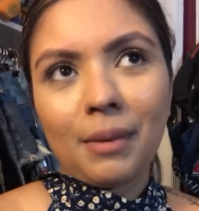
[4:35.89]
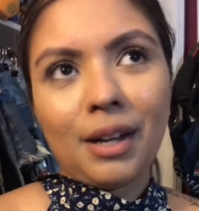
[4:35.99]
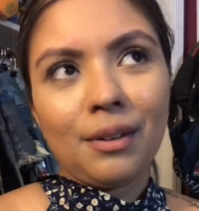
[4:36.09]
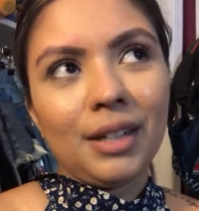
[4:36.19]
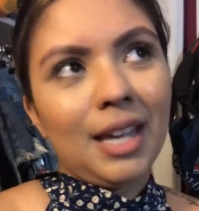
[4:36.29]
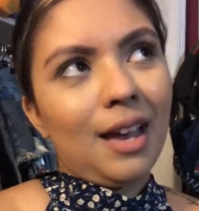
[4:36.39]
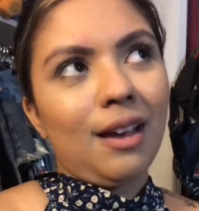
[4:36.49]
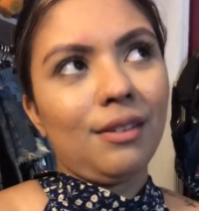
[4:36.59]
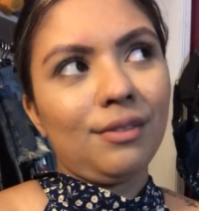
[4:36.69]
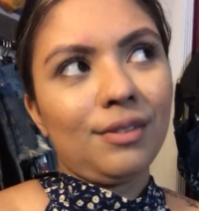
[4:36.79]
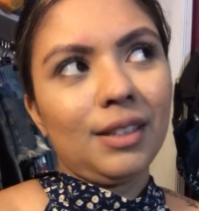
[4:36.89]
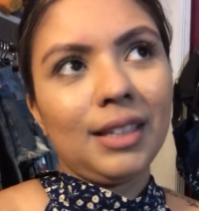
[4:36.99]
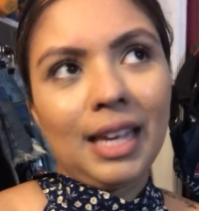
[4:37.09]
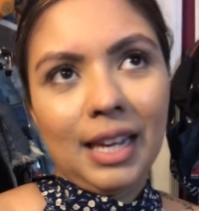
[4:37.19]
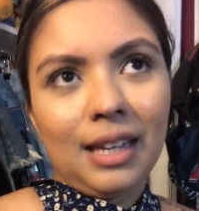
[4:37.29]
I already have a
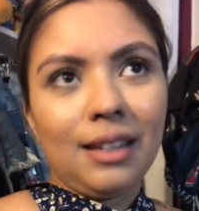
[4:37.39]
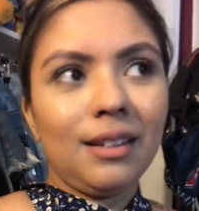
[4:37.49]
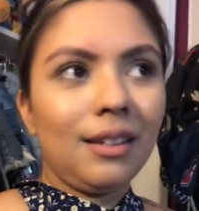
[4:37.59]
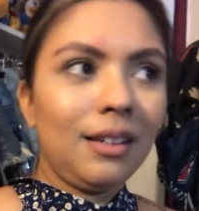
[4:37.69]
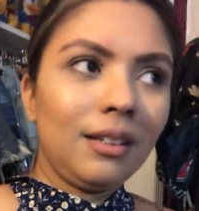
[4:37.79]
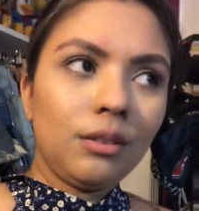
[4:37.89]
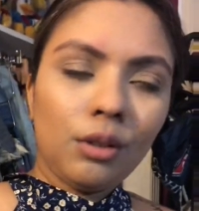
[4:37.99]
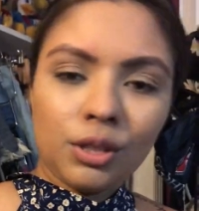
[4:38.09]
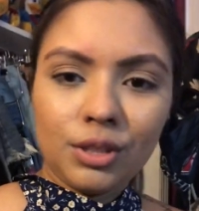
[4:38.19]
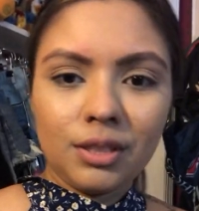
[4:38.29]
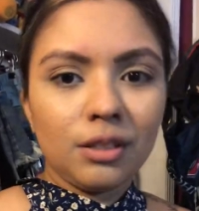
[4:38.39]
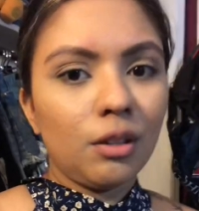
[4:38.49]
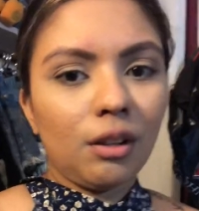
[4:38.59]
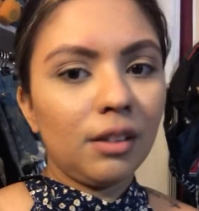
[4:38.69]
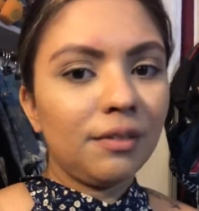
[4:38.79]
cane and crutches and
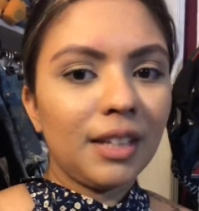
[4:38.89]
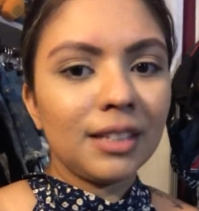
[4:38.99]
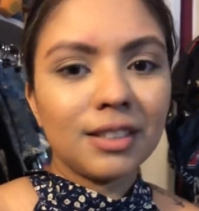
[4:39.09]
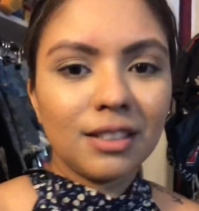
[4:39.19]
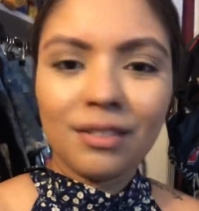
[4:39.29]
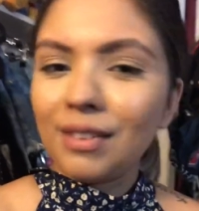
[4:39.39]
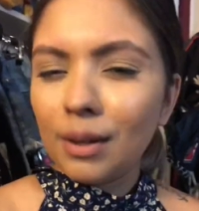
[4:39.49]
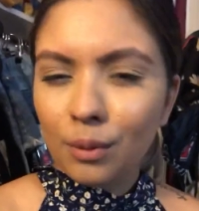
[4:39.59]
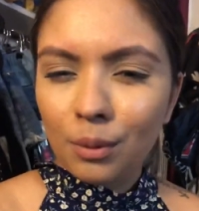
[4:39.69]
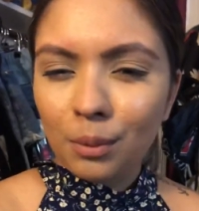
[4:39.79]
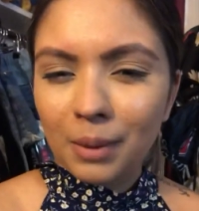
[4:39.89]
all of that stuff at home.